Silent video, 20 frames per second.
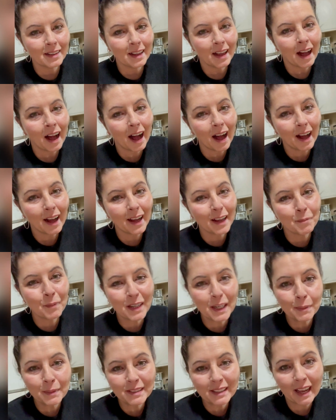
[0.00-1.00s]
Hi, my
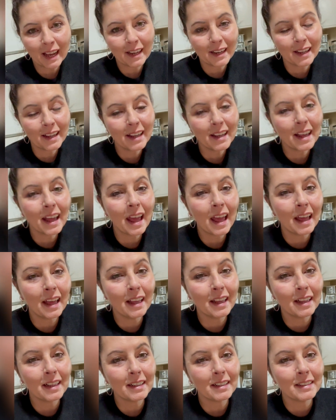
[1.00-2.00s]
name is Anna,
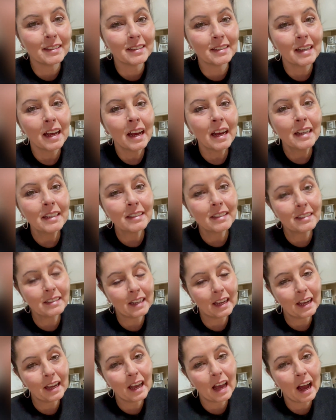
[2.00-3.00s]
and
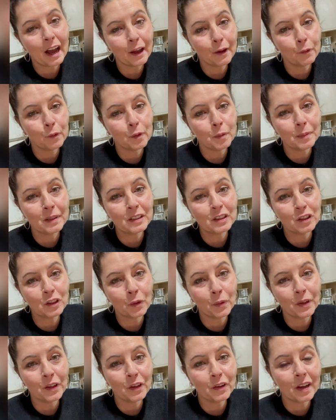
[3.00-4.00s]
today I will be
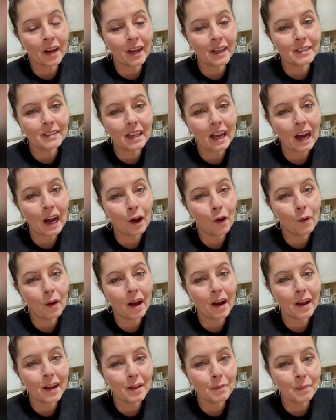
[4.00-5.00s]
showing you guys how
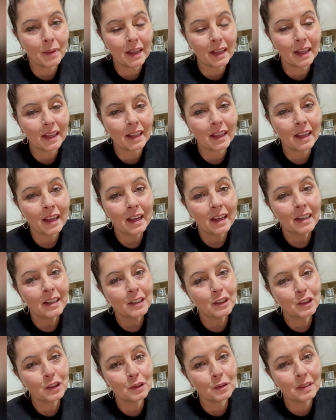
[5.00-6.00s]
I make
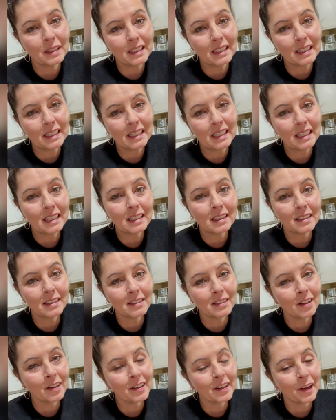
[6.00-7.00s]
zucchini
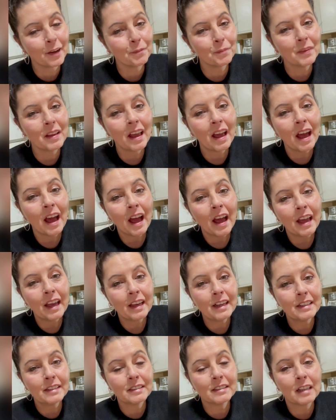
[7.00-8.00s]
lasagna.
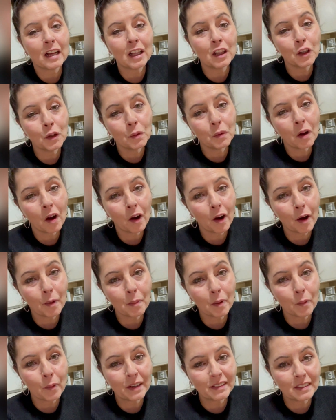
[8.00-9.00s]
It's a low-carb
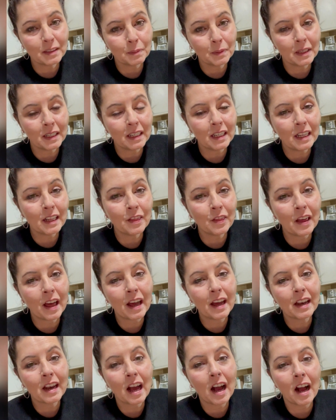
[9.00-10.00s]
recipe
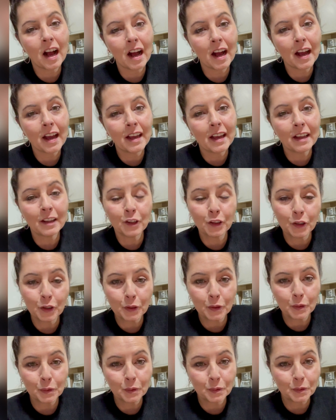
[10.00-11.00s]
that I
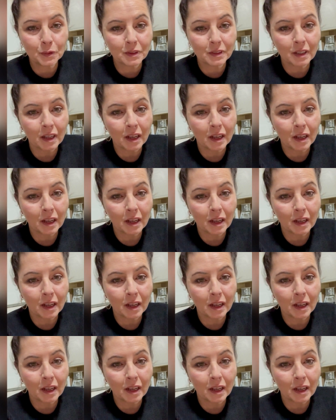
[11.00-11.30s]
use